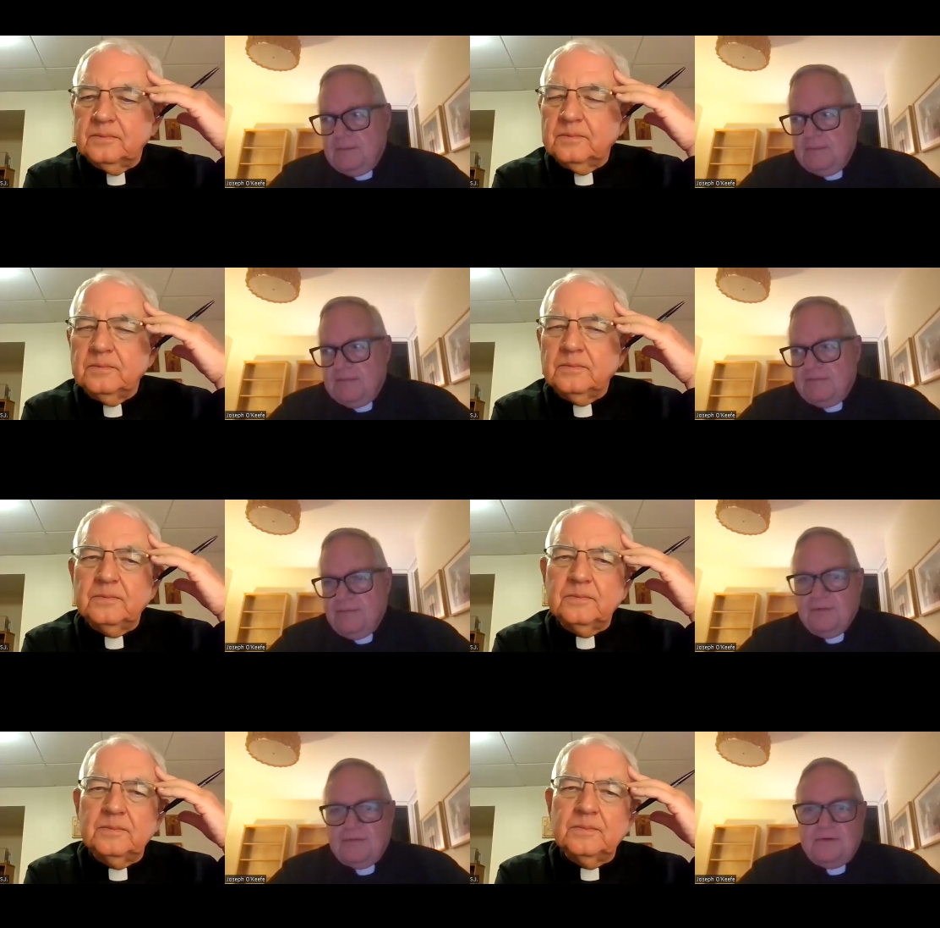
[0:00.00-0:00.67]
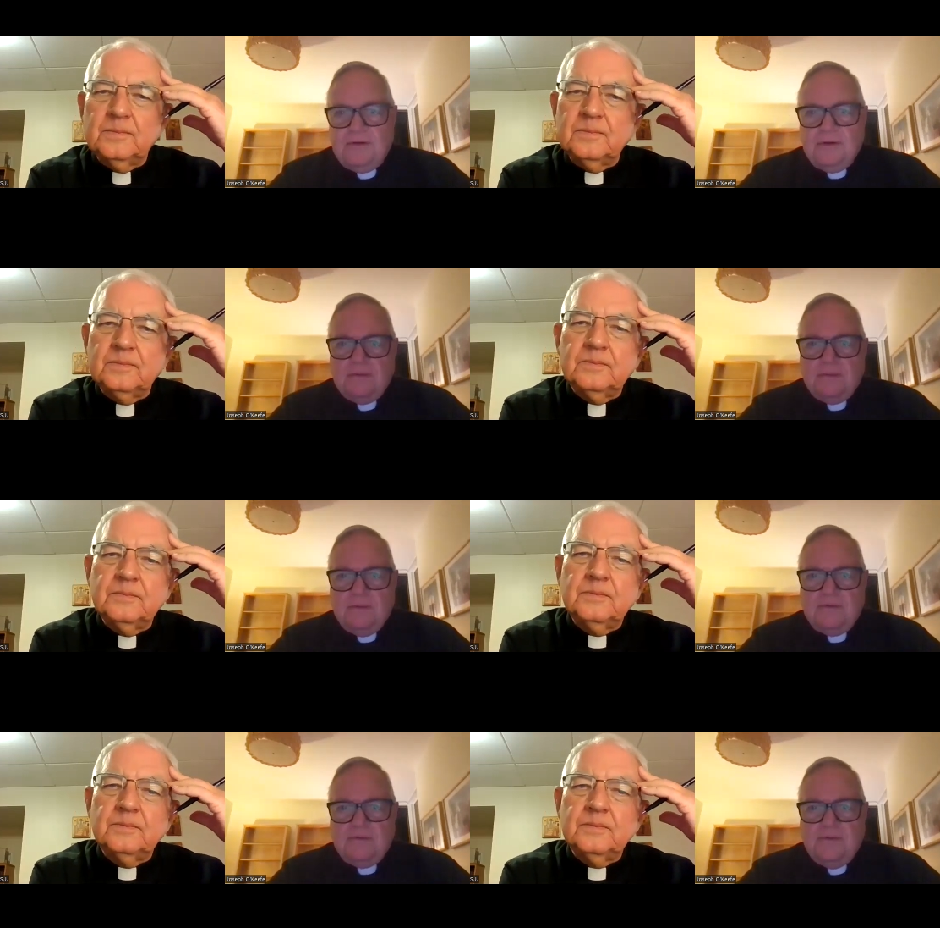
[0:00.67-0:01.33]
Speaker 1: in my first
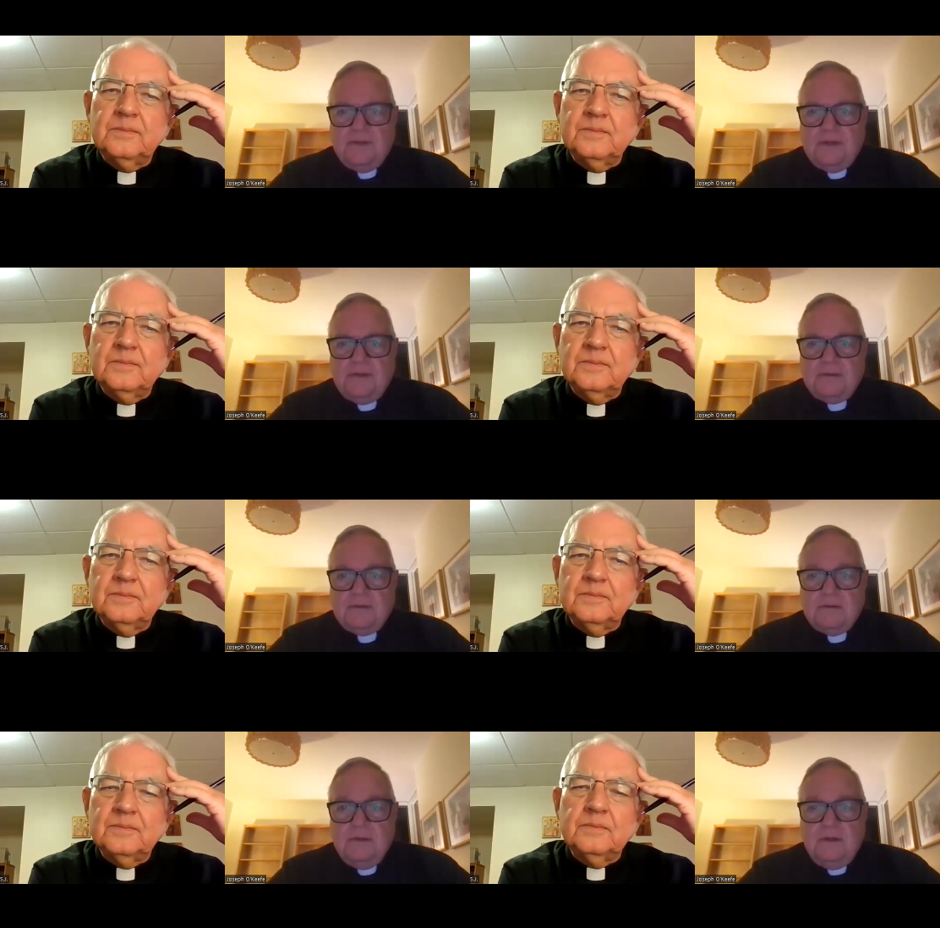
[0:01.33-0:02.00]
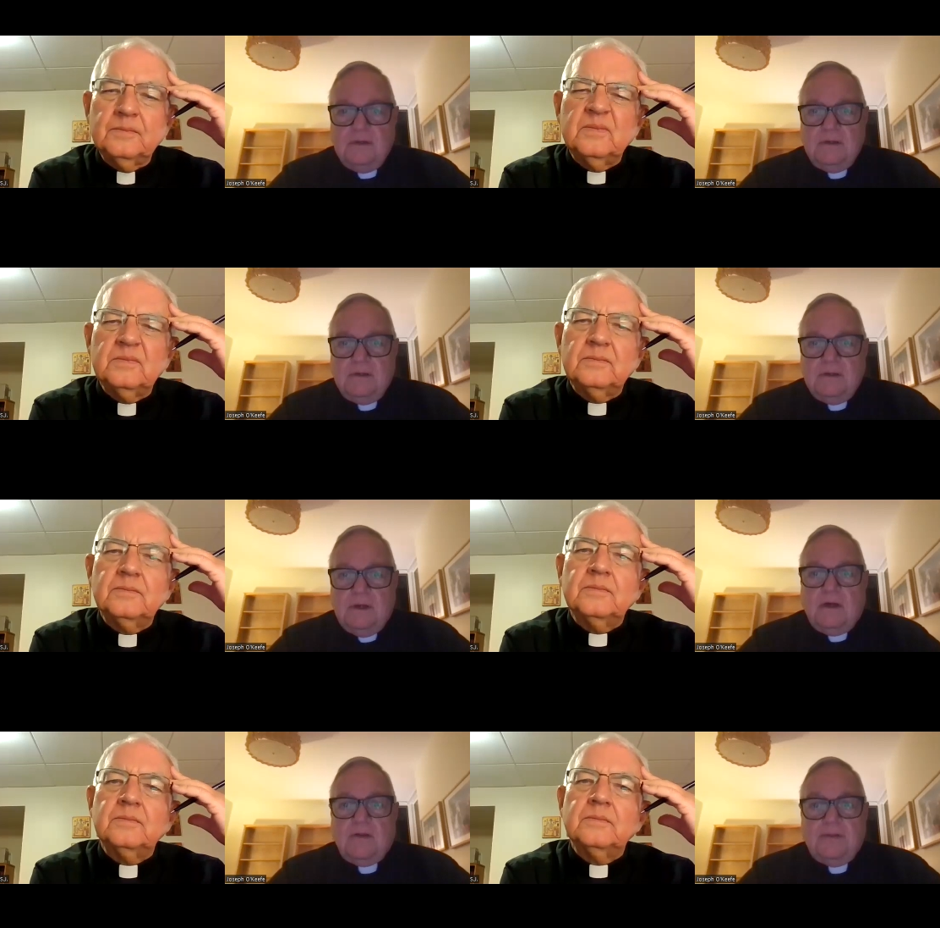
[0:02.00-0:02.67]
year was the
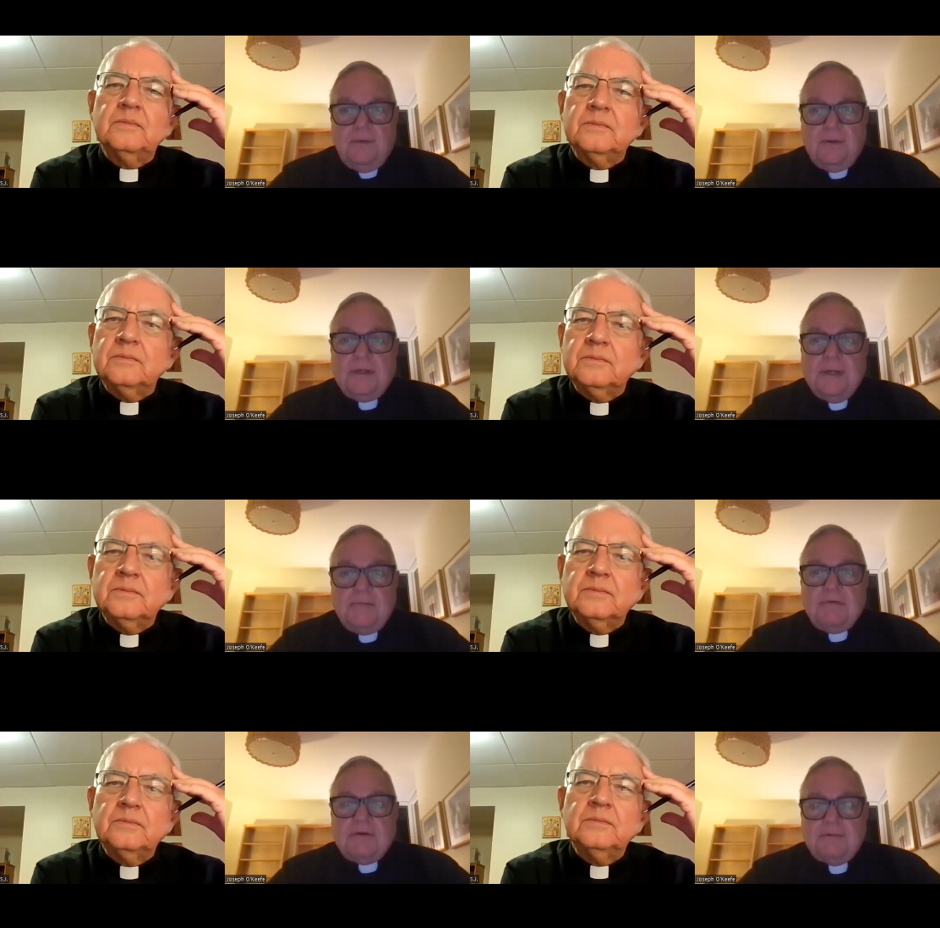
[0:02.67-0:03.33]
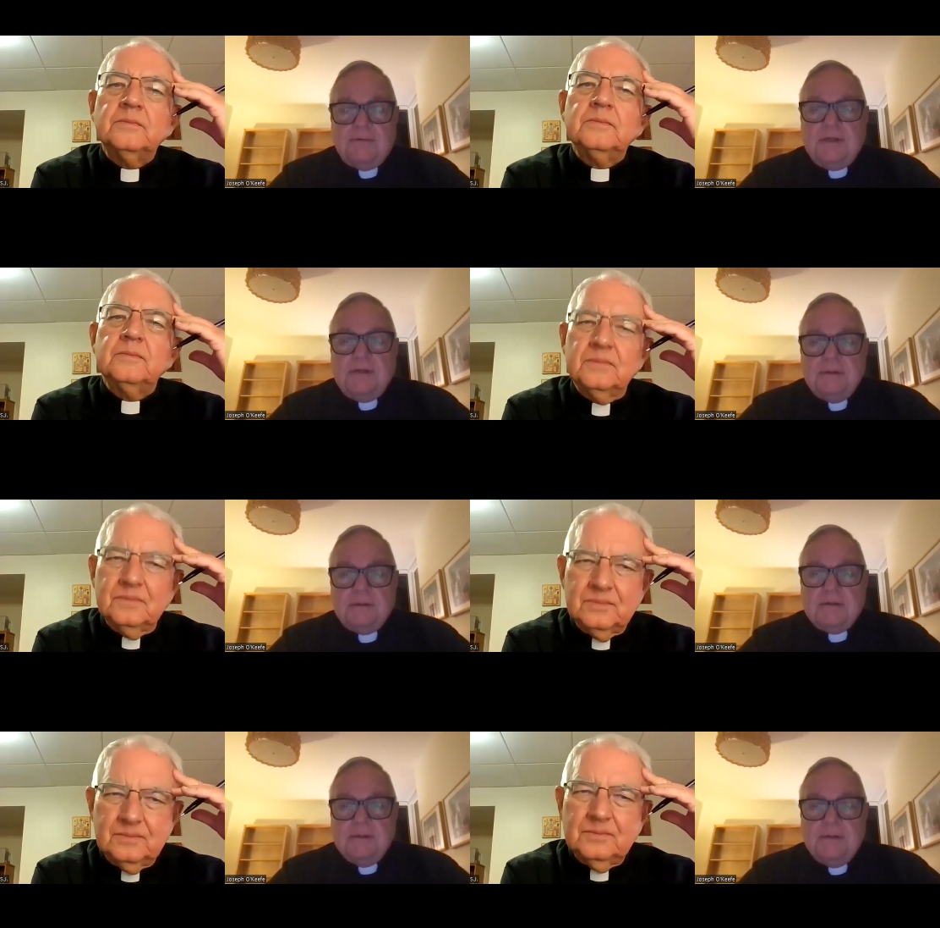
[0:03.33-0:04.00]
30 day
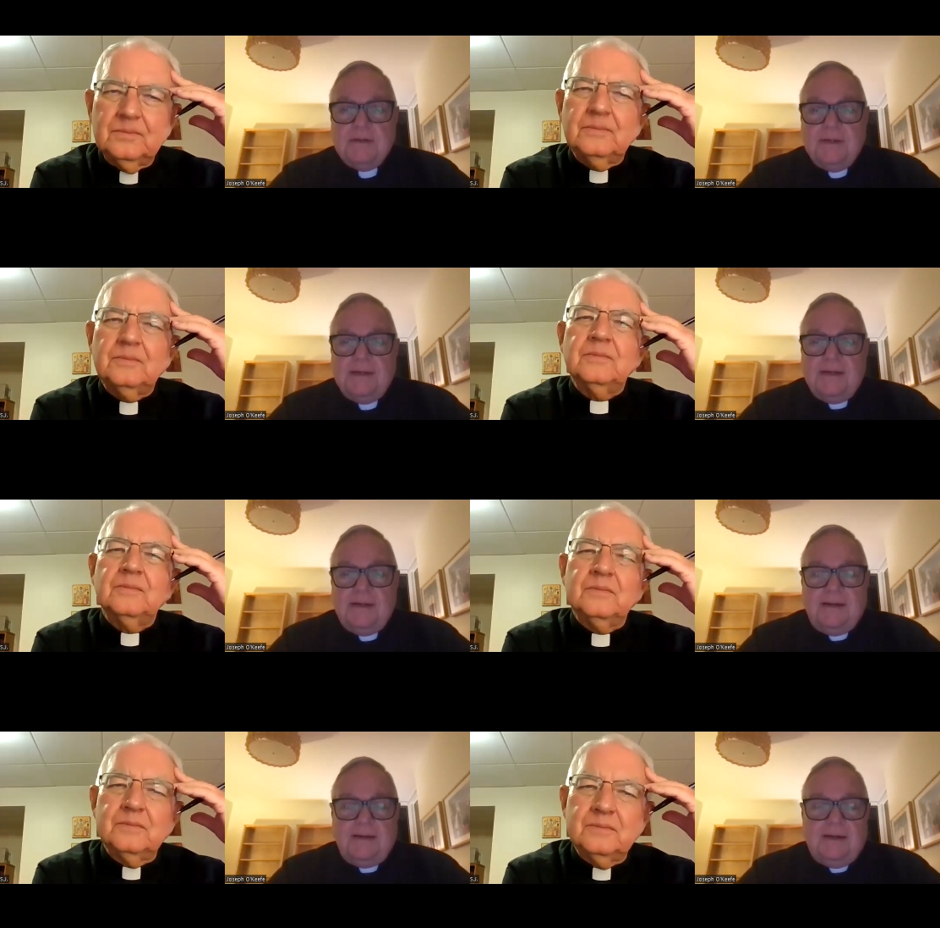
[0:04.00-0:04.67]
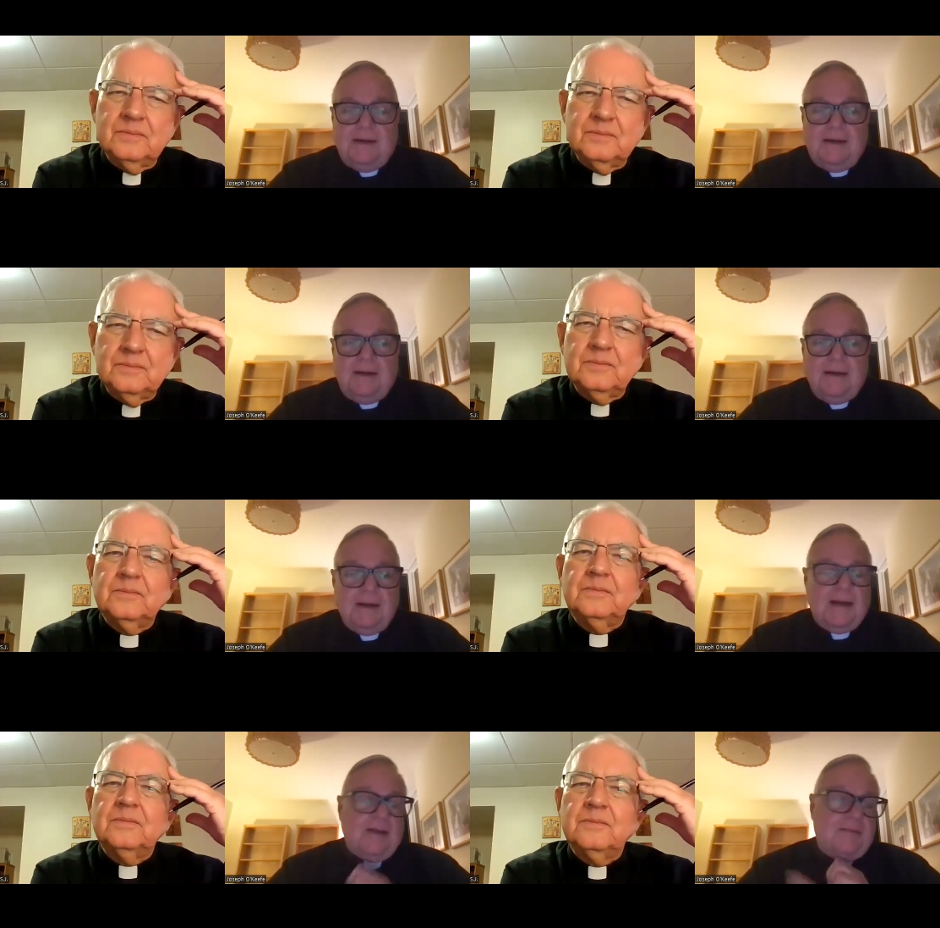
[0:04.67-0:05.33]
retreat. Mm.
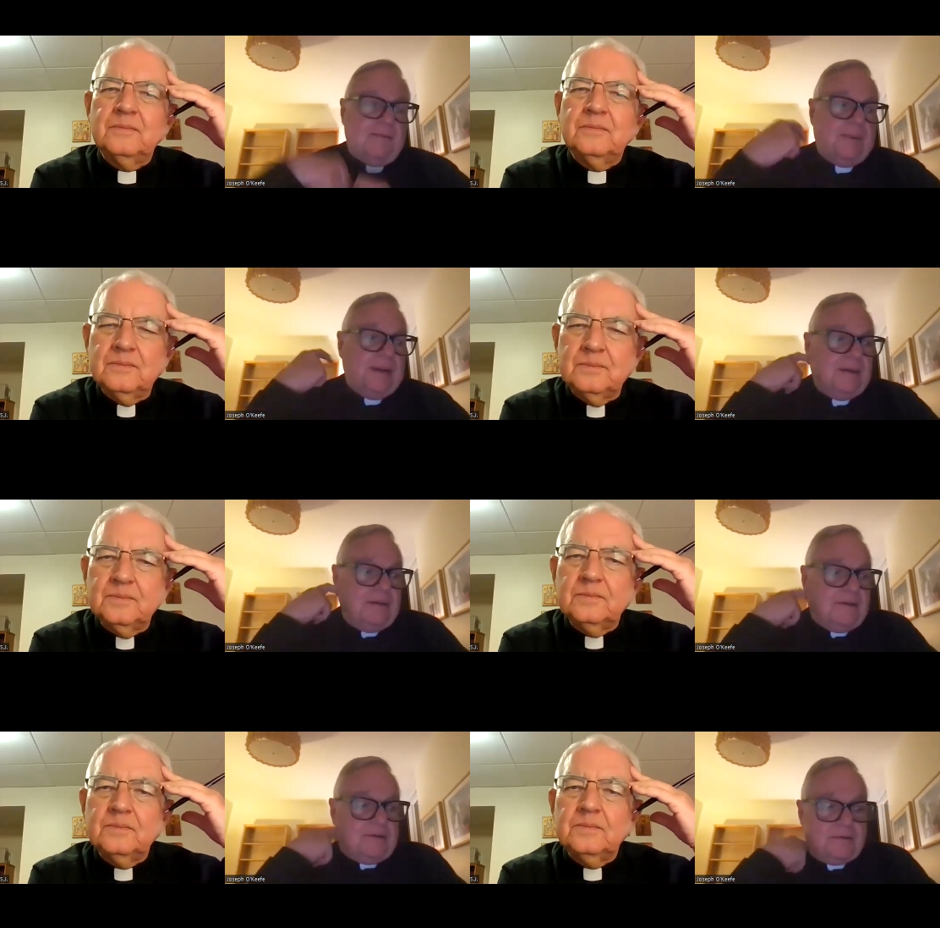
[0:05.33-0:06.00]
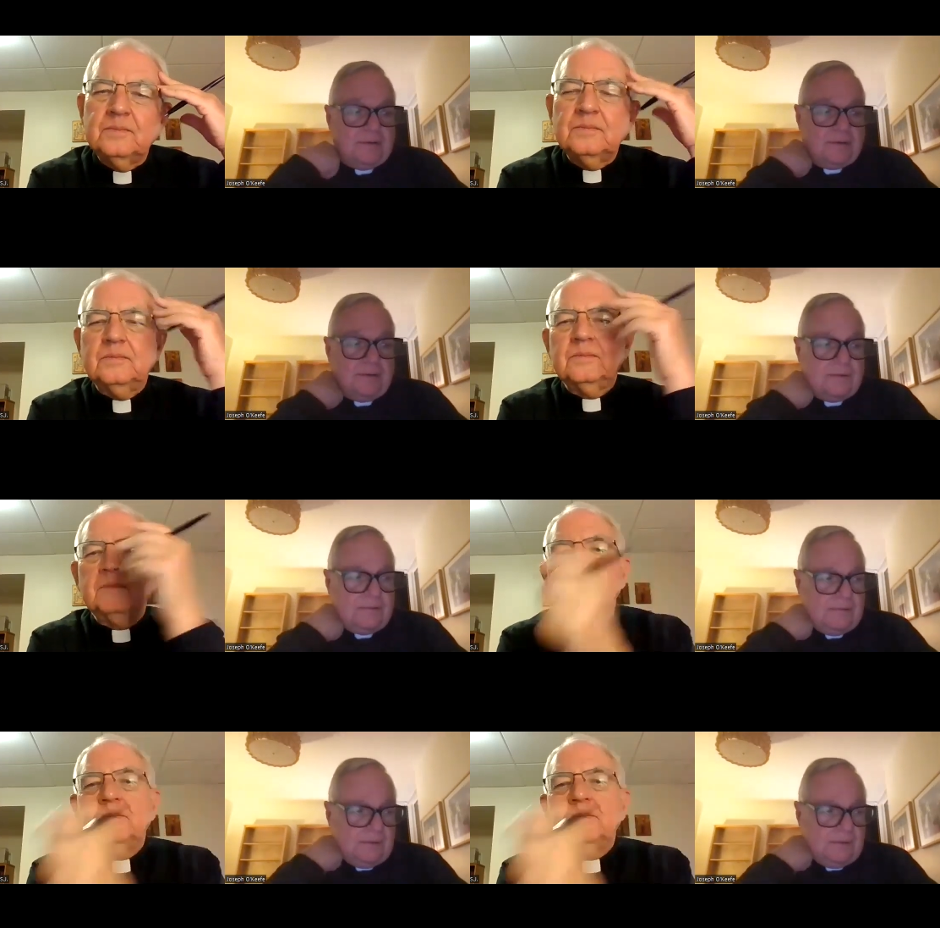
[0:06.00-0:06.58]
Uh, I have been to